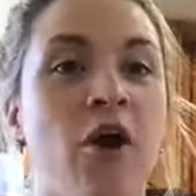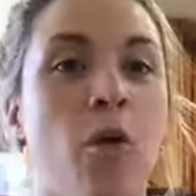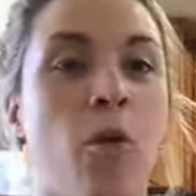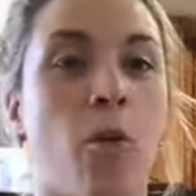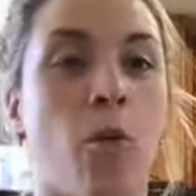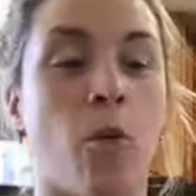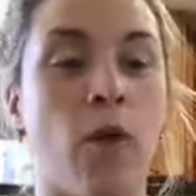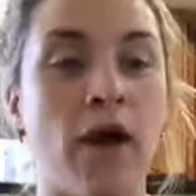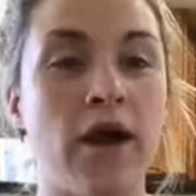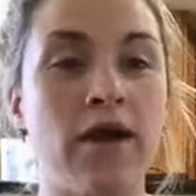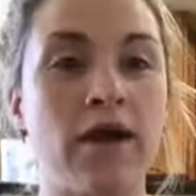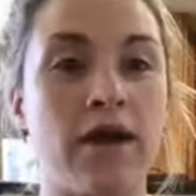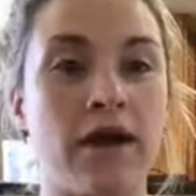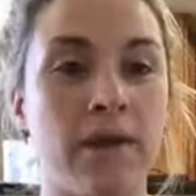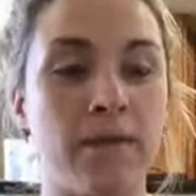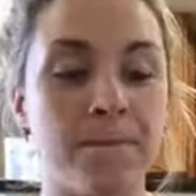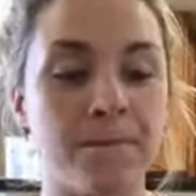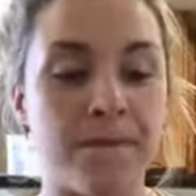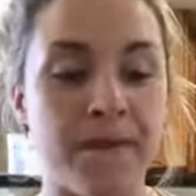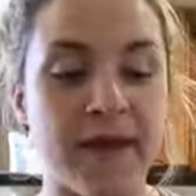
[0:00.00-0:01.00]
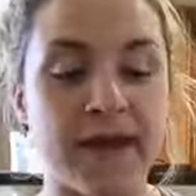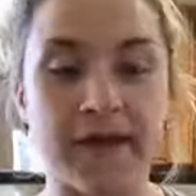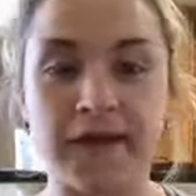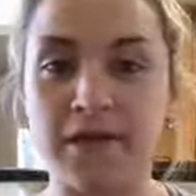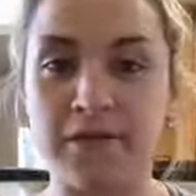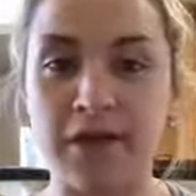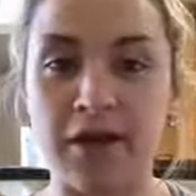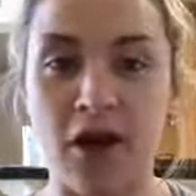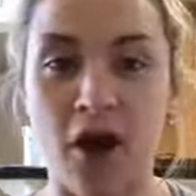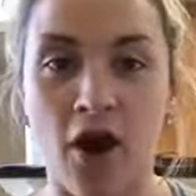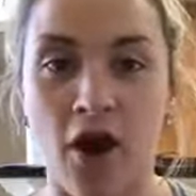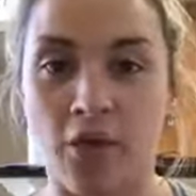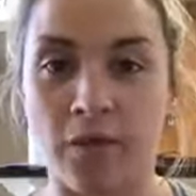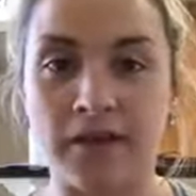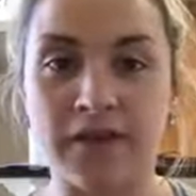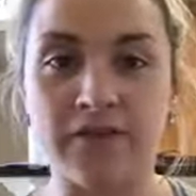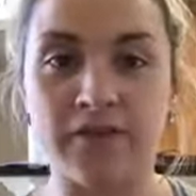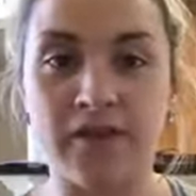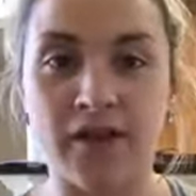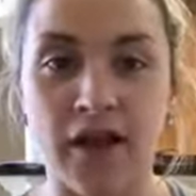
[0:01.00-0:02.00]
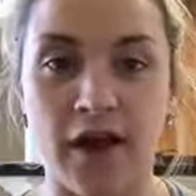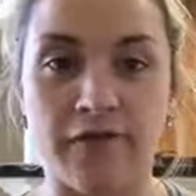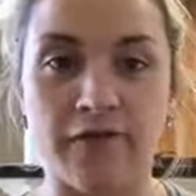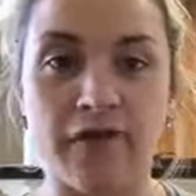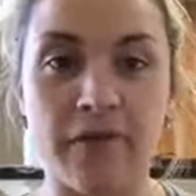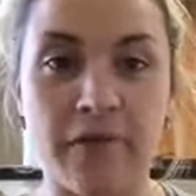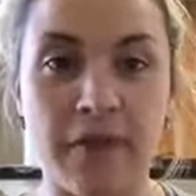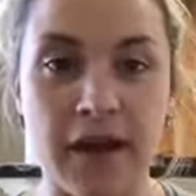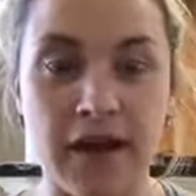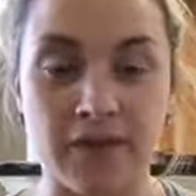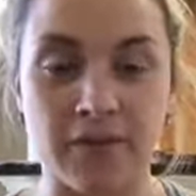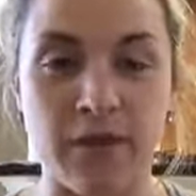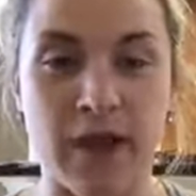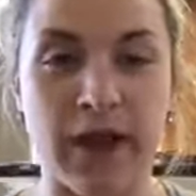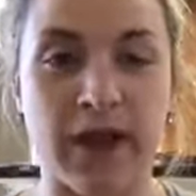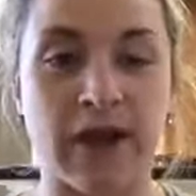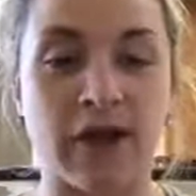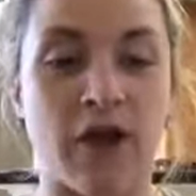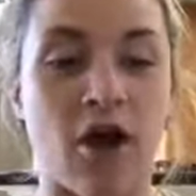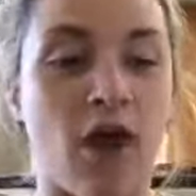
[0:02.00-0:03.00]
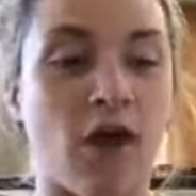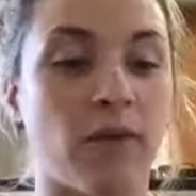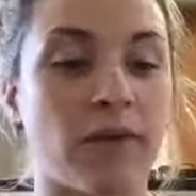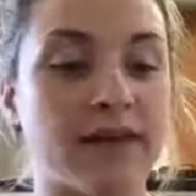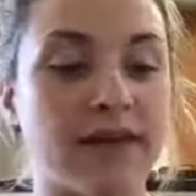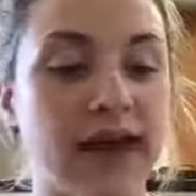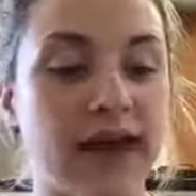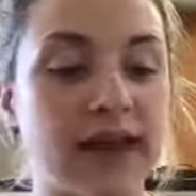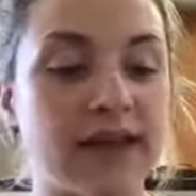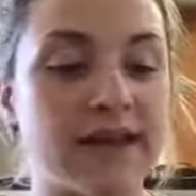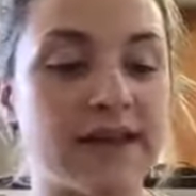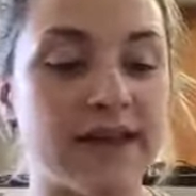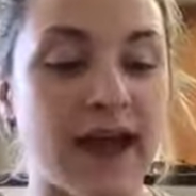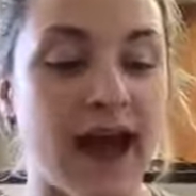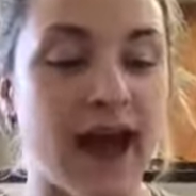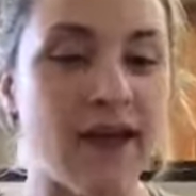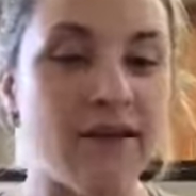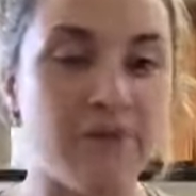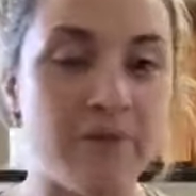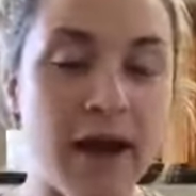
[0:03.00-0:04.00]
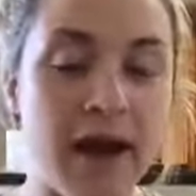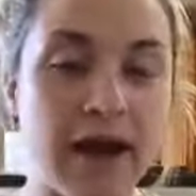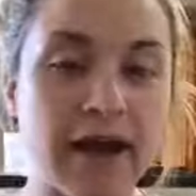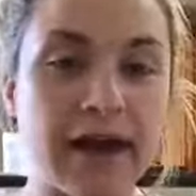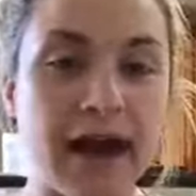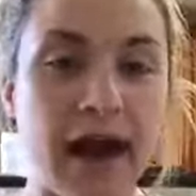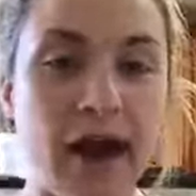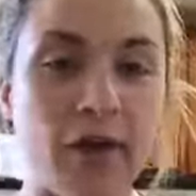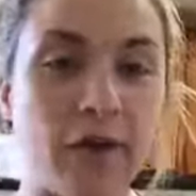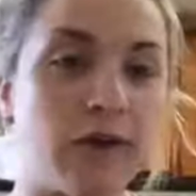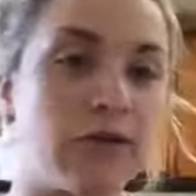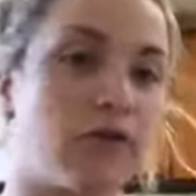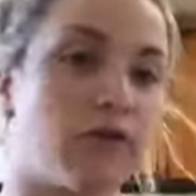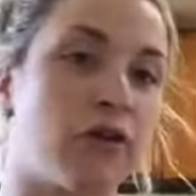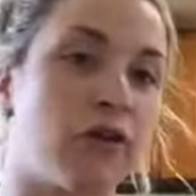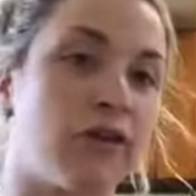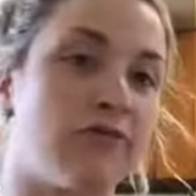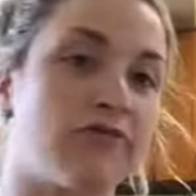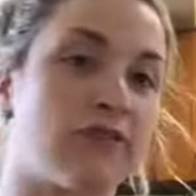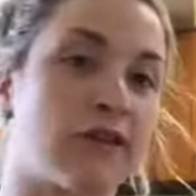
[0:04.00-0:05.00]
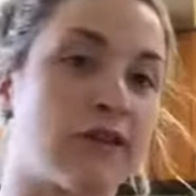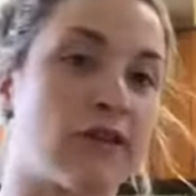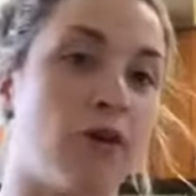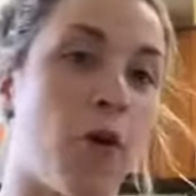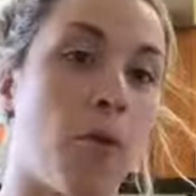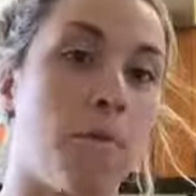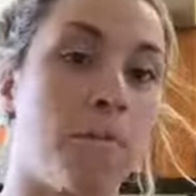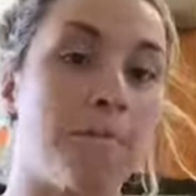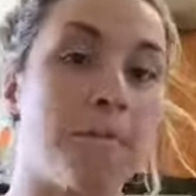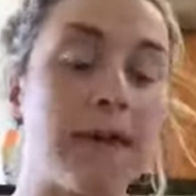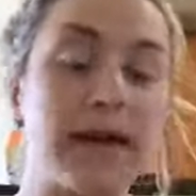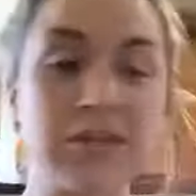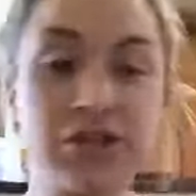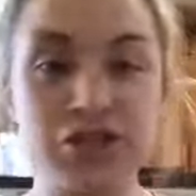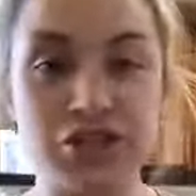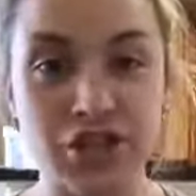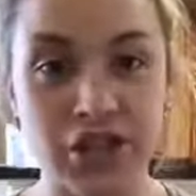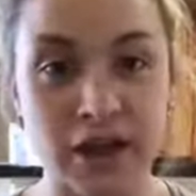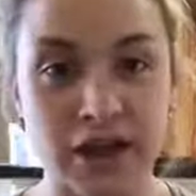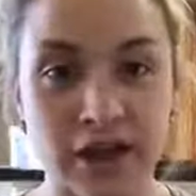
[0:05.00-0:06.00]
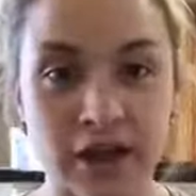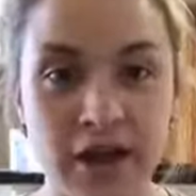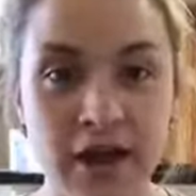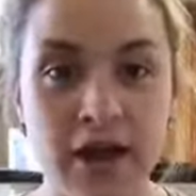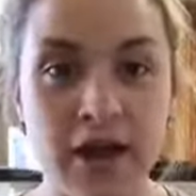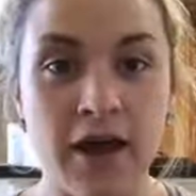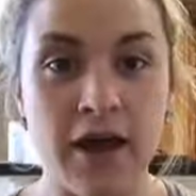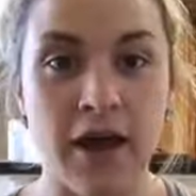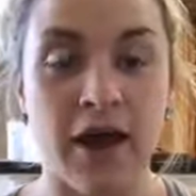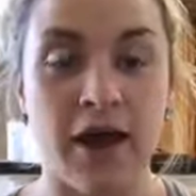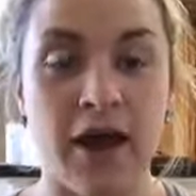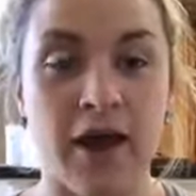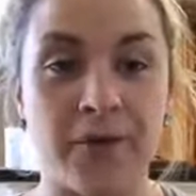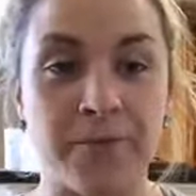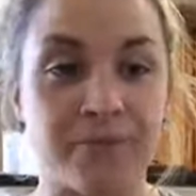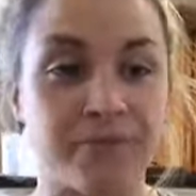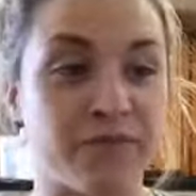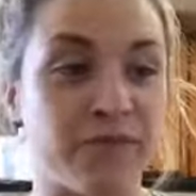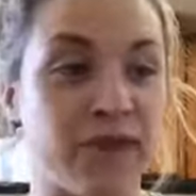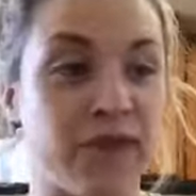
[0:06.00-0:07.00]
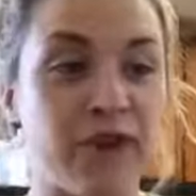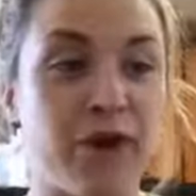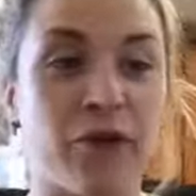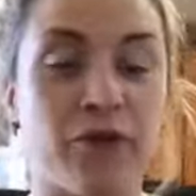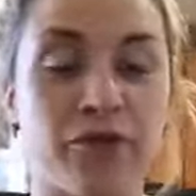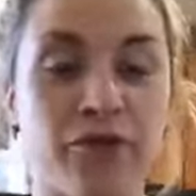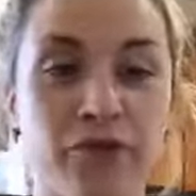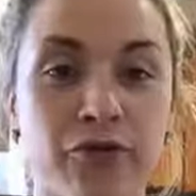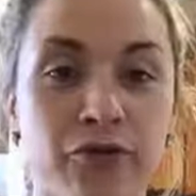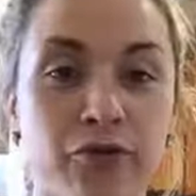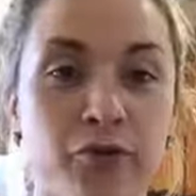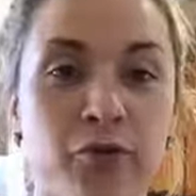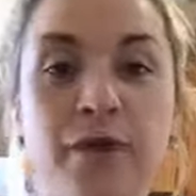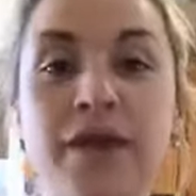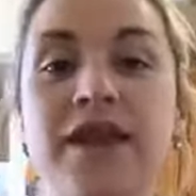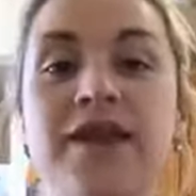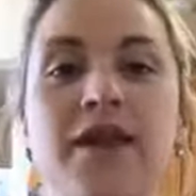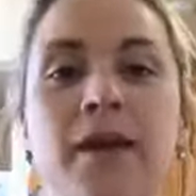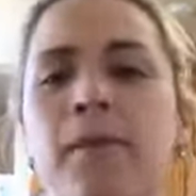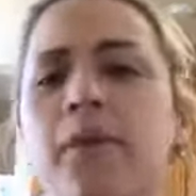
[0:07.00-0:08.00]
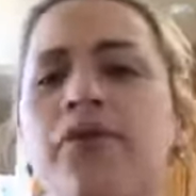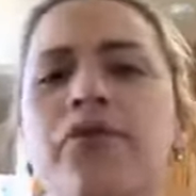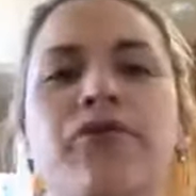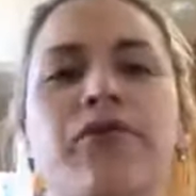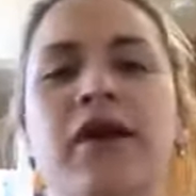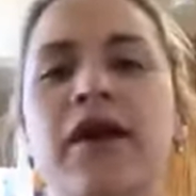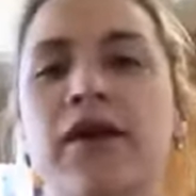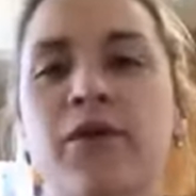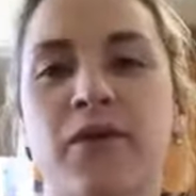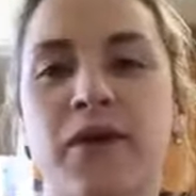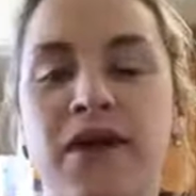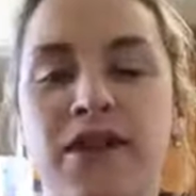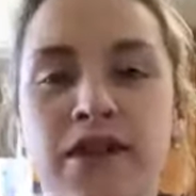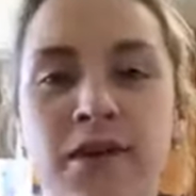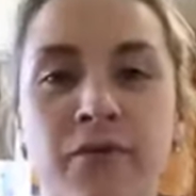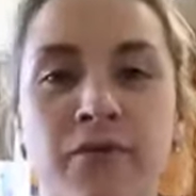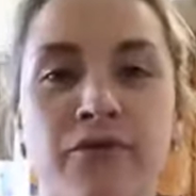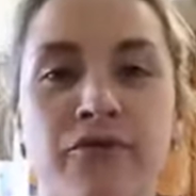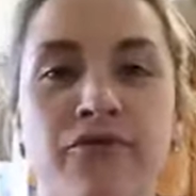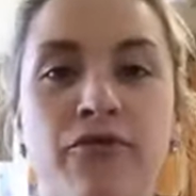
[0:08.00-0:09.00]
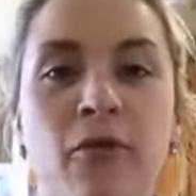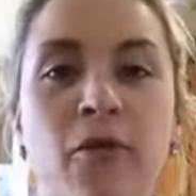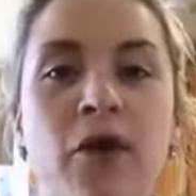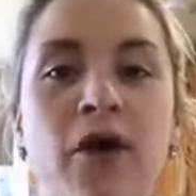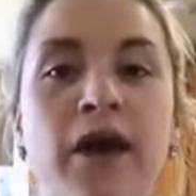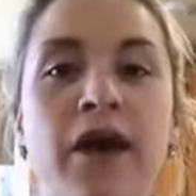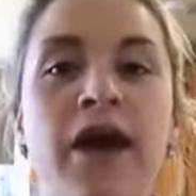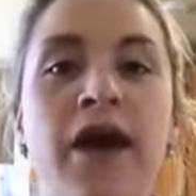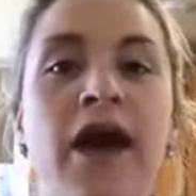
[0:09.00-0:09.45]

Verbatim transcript: what makes me always fall off the bandwagon, always kind of dive back out and really just go bingy, um, you know, through week number three or week number four.